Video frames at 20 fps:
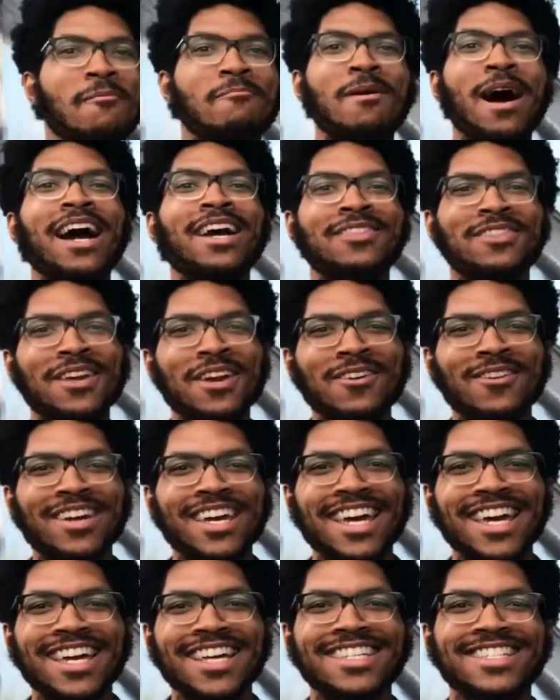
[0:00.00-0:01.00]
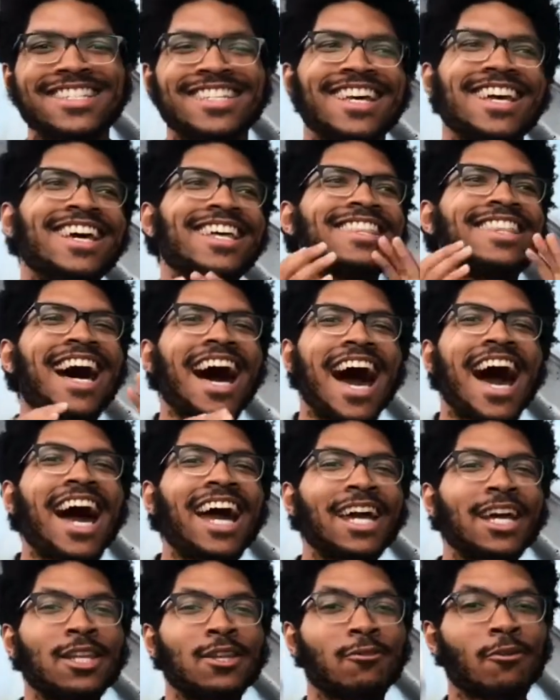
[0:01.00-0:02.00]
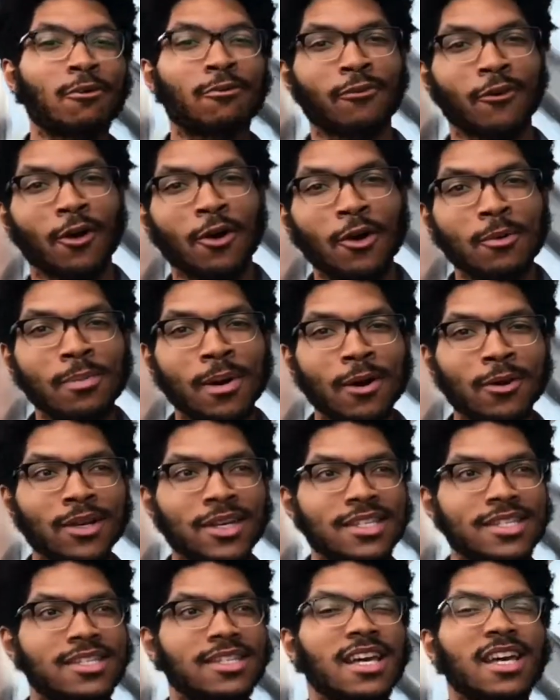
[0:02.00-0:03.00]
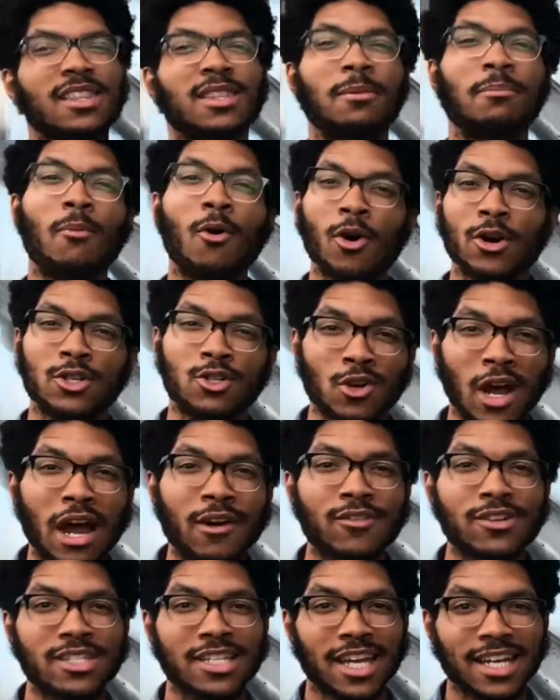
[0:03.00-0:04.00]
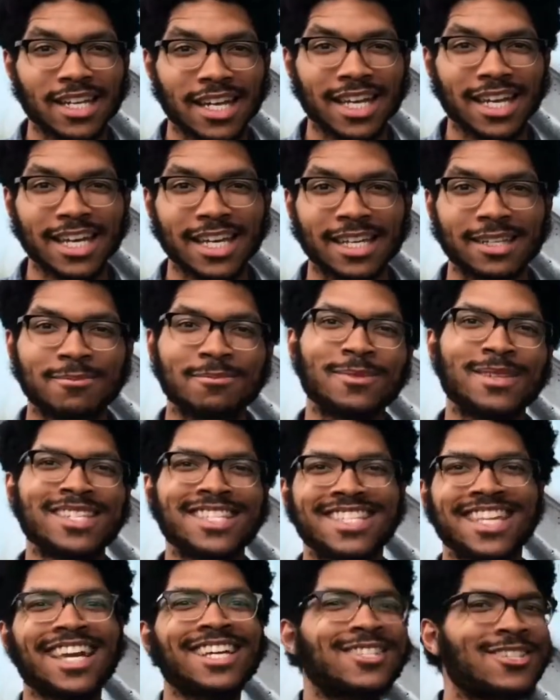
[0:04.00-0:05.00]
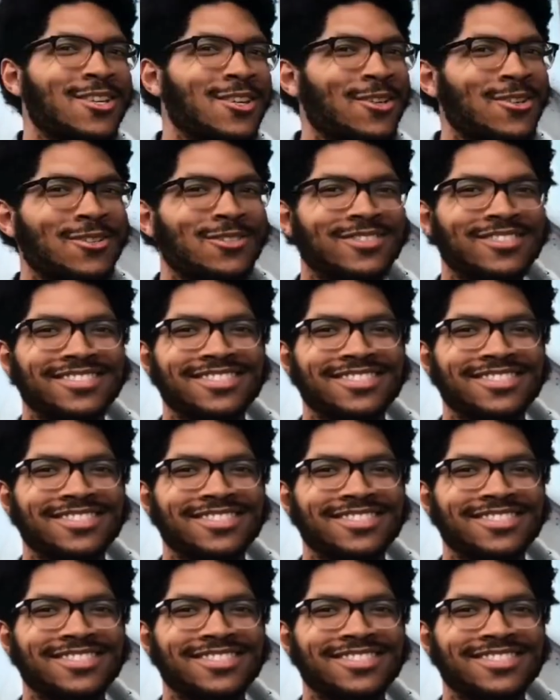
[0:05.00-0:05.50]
My theory is, the higher the referral bonus, the more drivers they need. Stay tuned.